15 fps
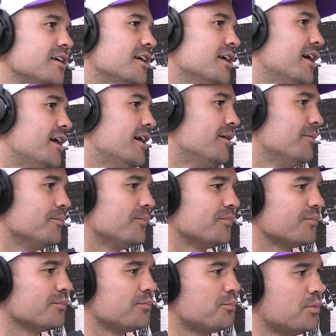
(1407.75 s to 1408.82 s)
In
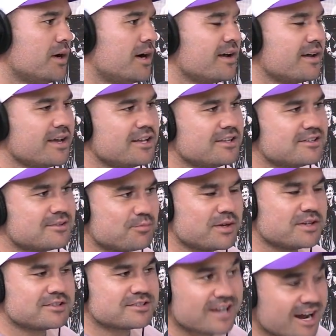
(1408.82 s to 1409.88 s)

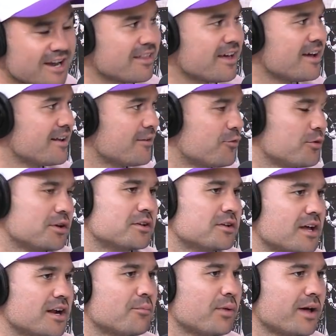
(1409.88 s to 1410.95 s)
saying that, if we're
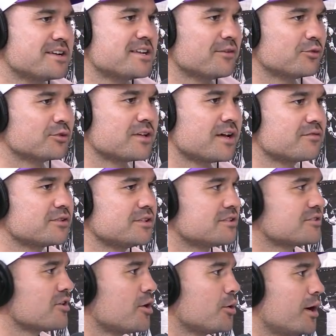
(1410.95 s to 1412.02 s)
going to play devil's advocate
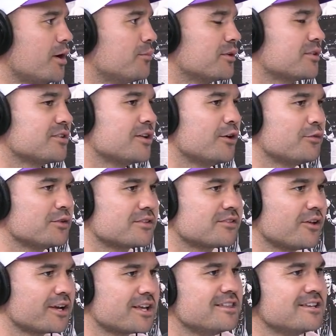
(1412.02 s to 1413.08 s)
straight away on myself, it's
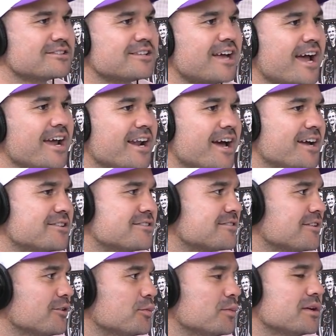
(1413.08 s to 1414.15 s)
like in this day and age, it's a
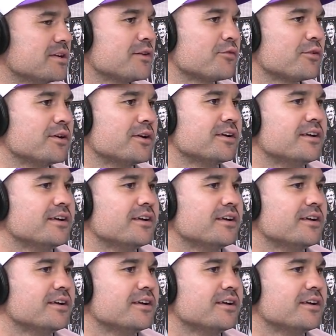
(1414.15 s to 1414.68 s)
little bit different.